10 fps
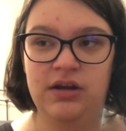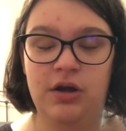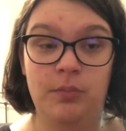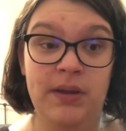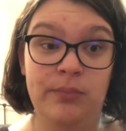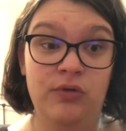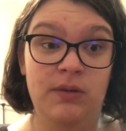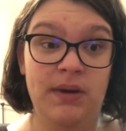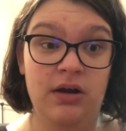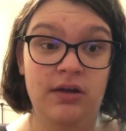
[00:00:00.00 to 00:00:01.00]
you know, people in
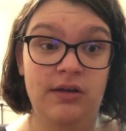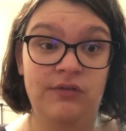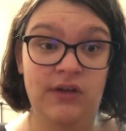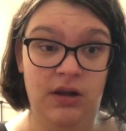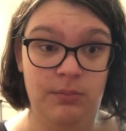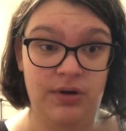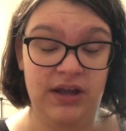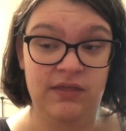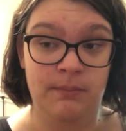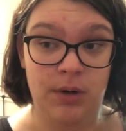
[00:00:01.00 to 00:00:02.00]
America
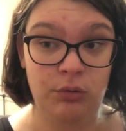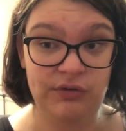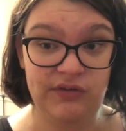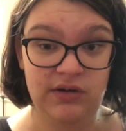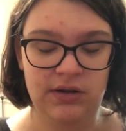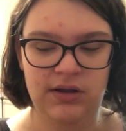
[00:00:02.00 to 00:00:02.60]
celebrate the most,